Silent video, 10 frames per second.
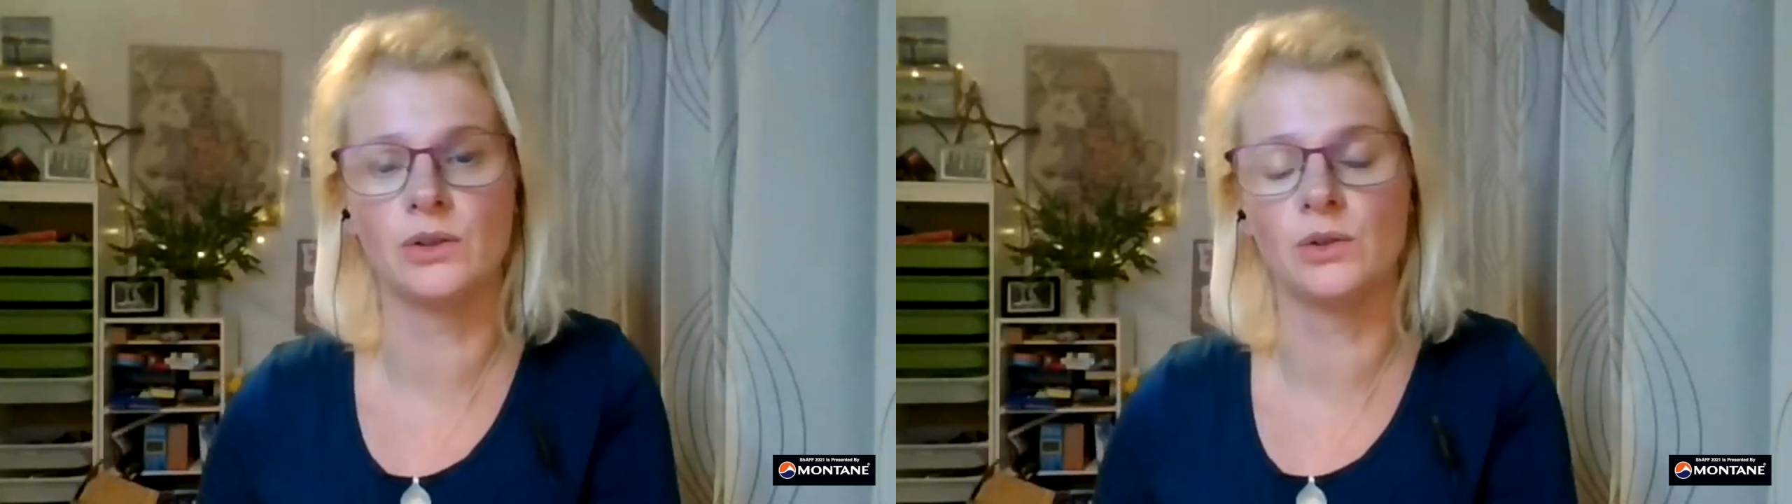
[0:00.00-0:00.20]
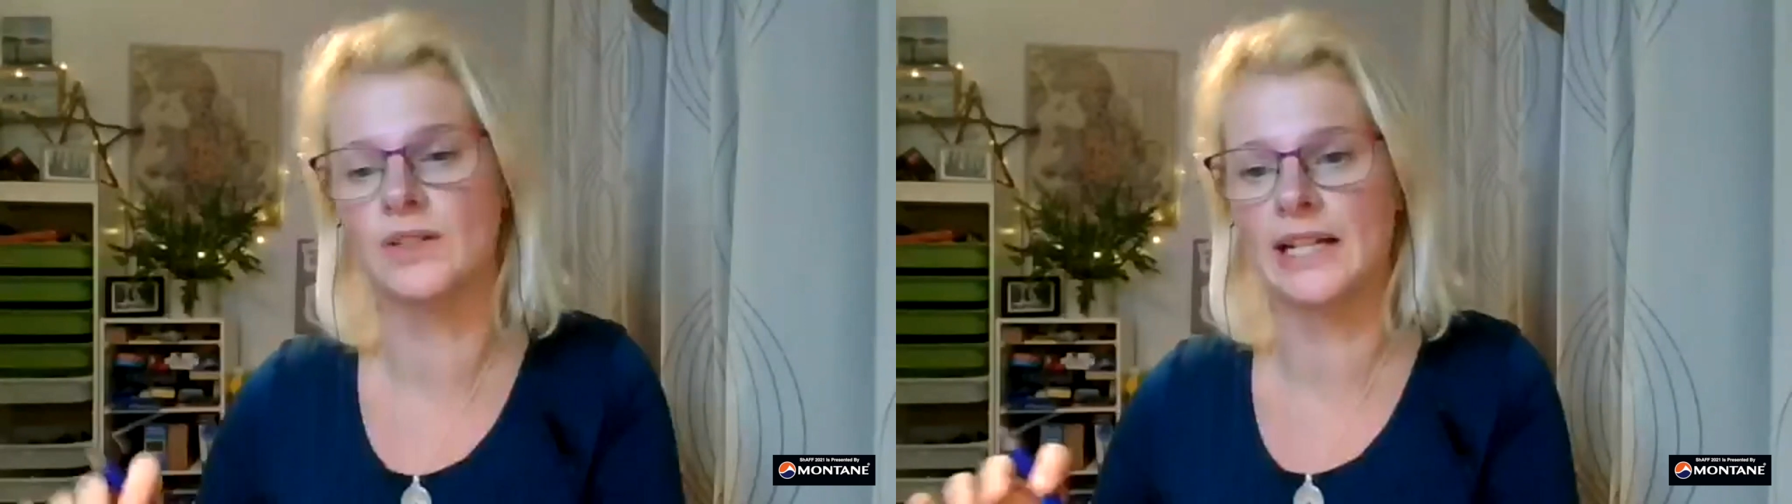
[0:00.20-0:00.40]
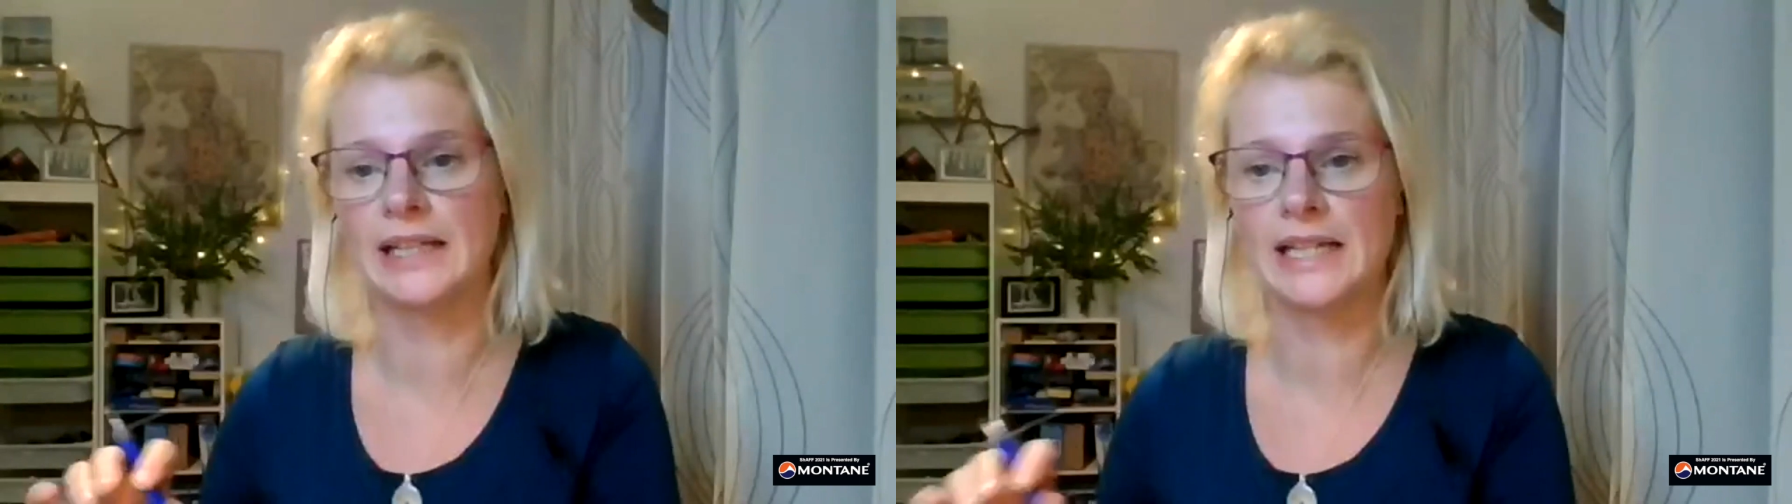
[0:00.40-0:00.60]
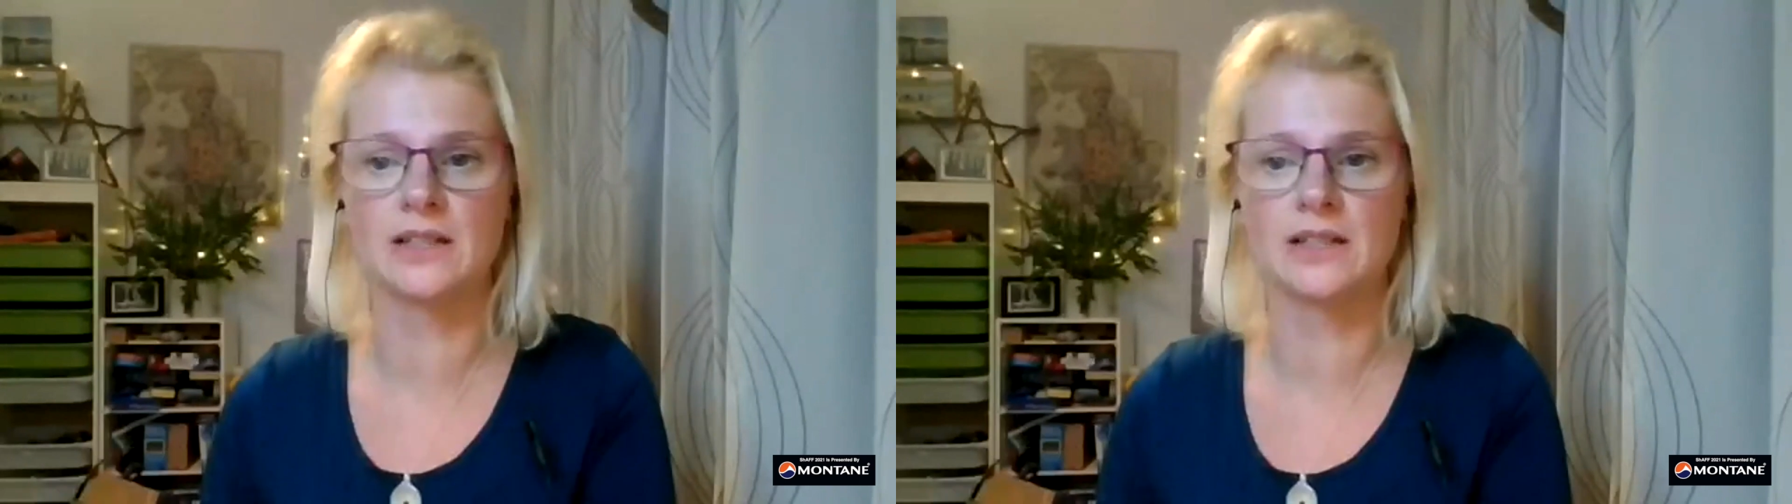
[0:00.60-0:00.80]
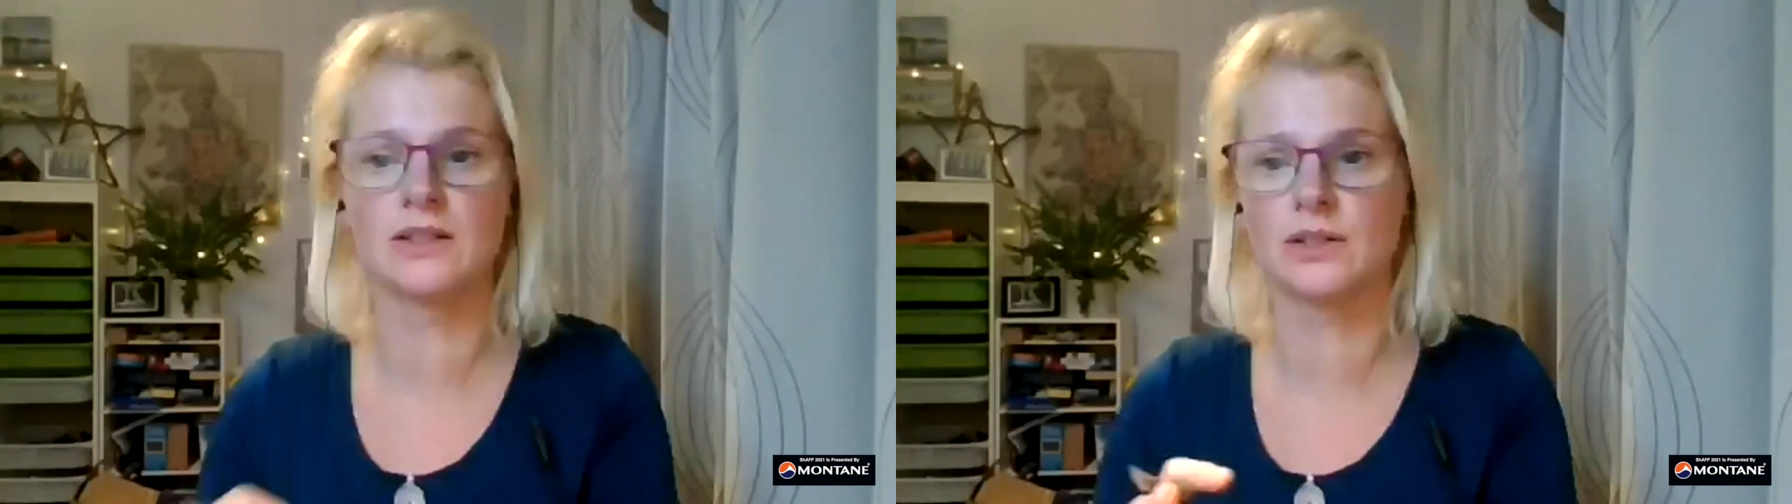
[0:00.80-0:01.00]
or send
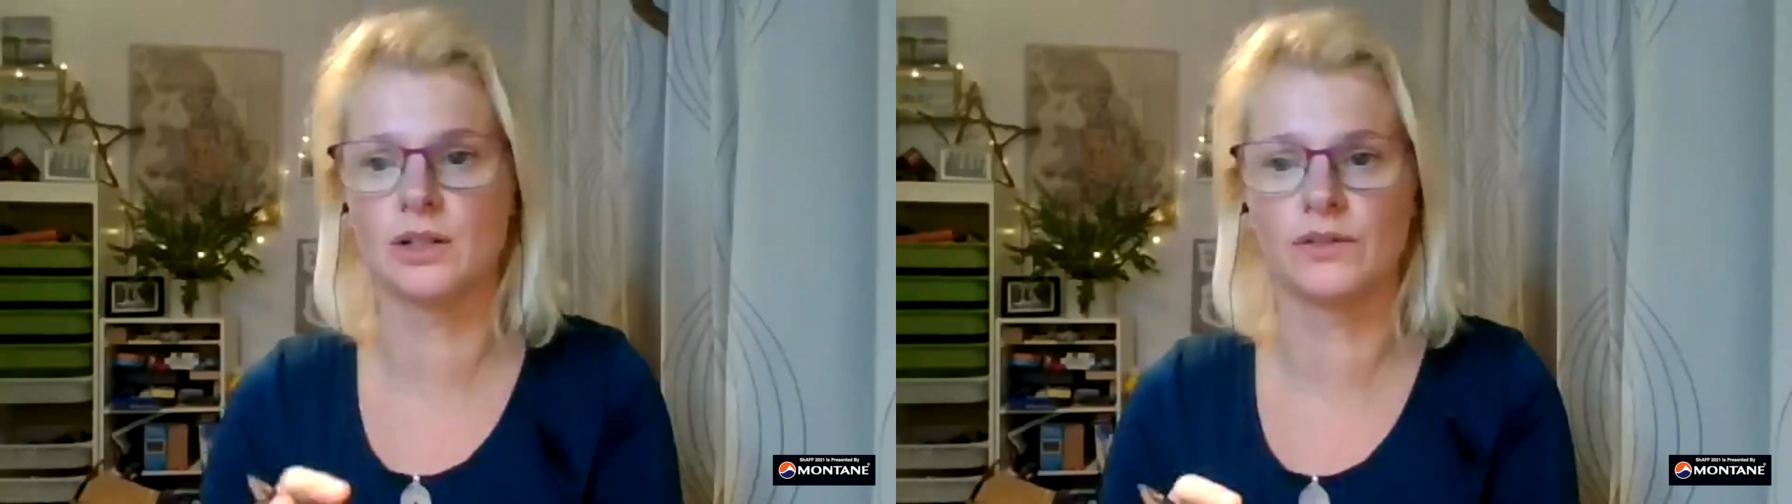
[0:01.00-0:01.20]
links to stuff